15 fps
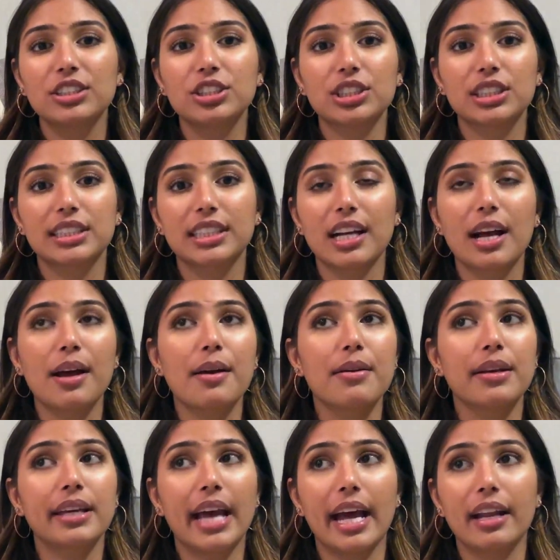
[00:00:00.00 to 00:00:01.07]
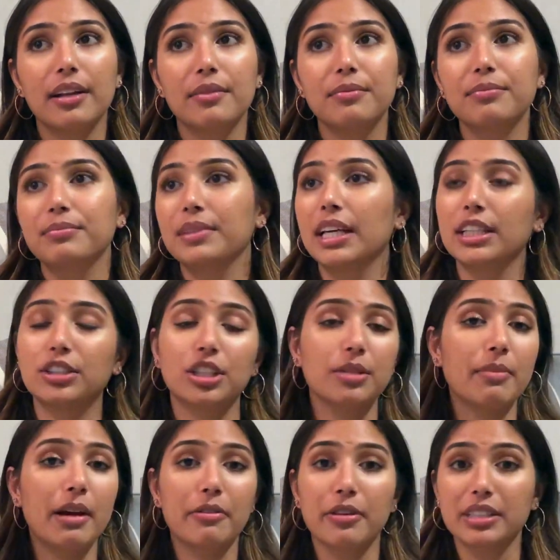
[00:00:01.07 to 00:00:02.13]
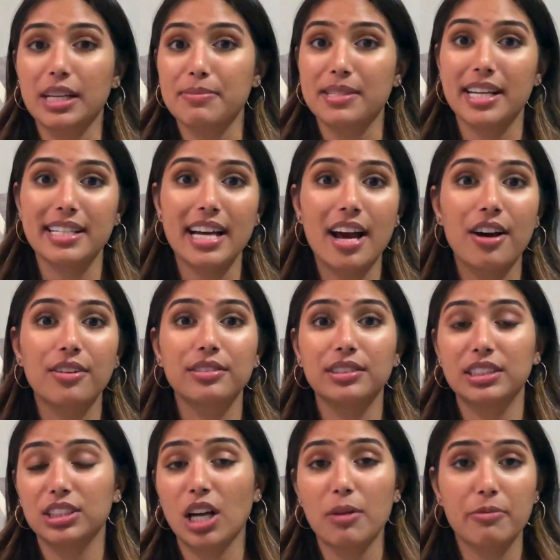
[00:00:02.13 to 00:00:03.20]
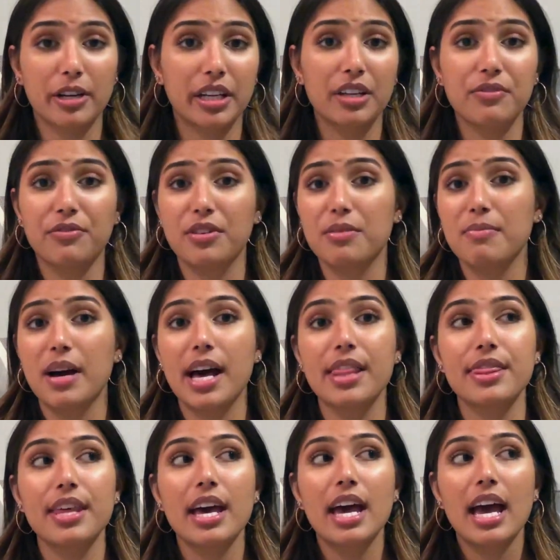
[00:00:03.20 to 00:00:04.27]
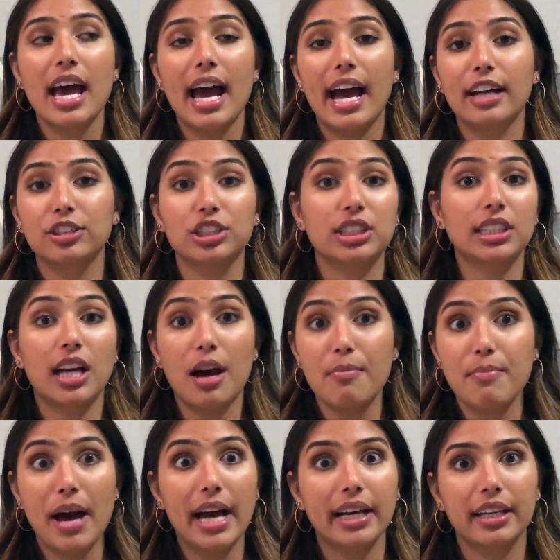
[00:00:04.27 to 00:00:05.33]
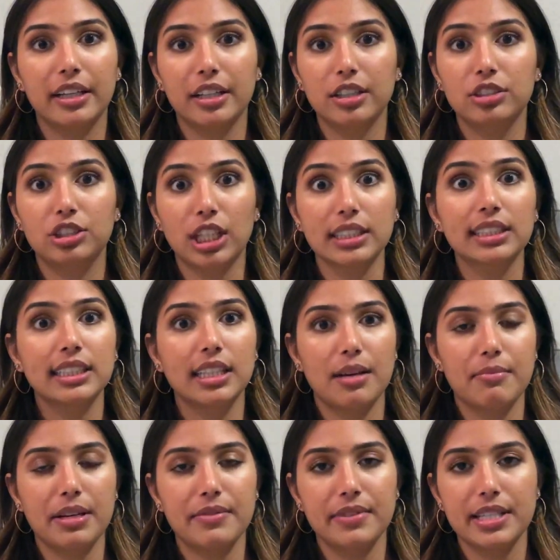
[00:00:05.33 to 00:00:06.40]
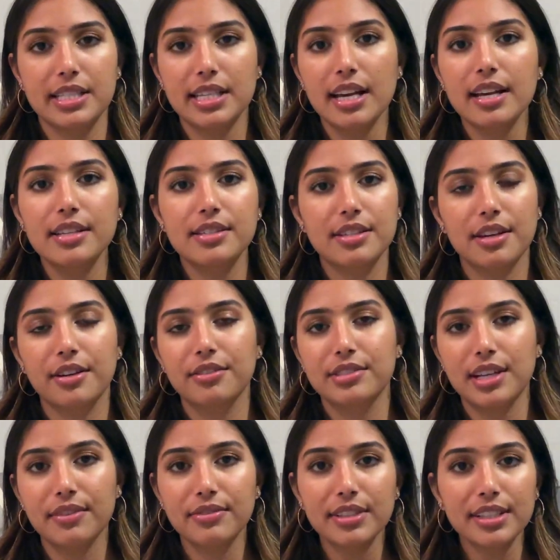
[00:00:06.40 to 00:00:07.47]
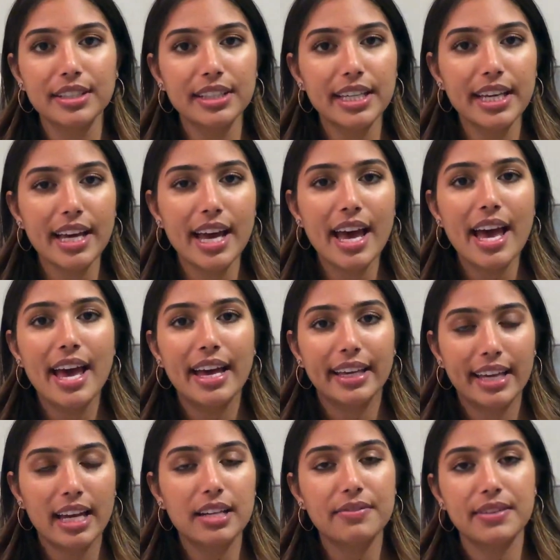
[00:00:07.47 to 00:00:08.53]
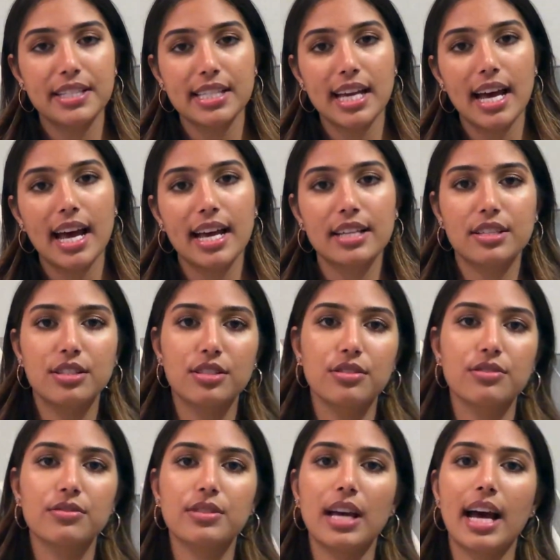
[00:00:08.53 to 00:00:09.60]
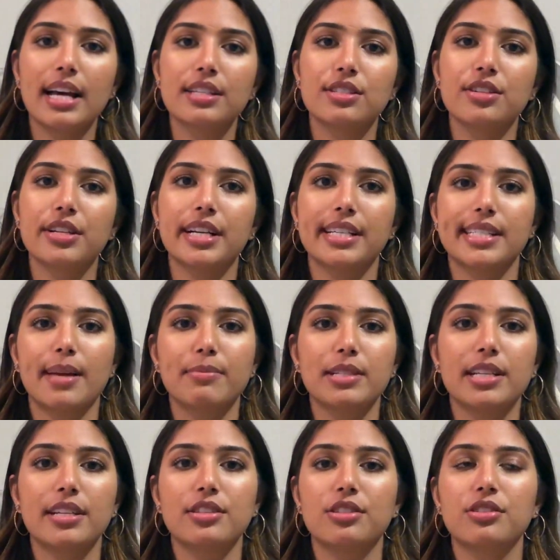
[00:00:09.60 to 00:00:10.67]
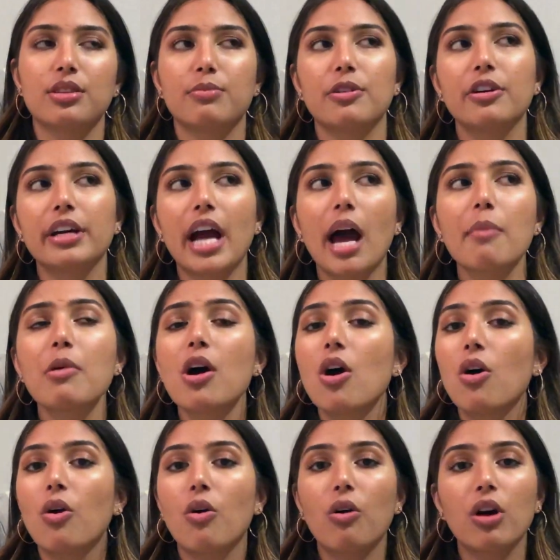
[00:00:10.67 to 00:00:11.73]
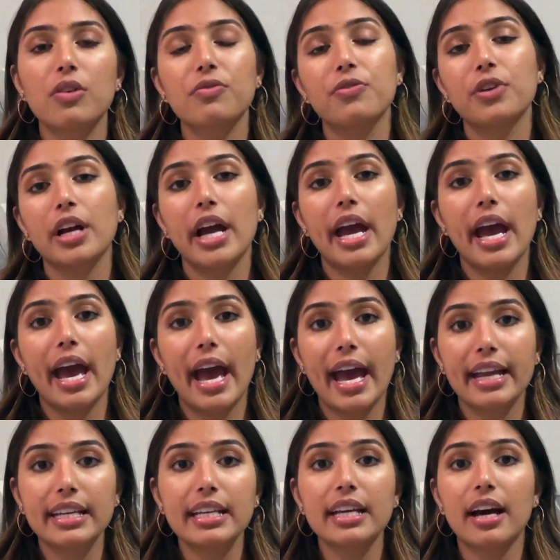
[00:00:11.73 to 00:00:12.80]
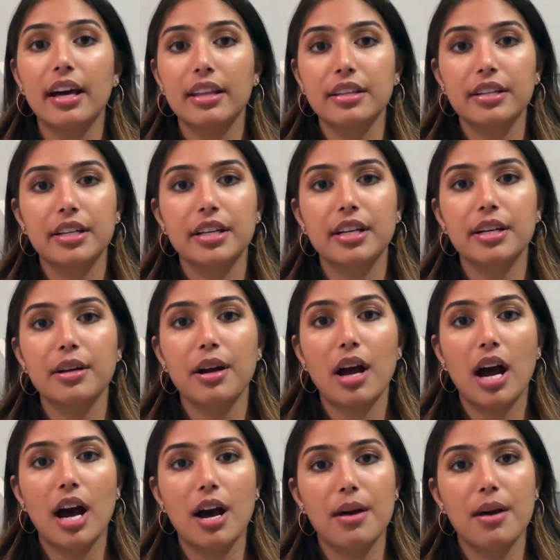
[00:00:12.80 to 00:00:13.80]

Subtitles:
and it turned my world upside down, stop working for a month, and just come back here just to get my visa. So definitely get a visa as soon as you're accepted into the program, or for any other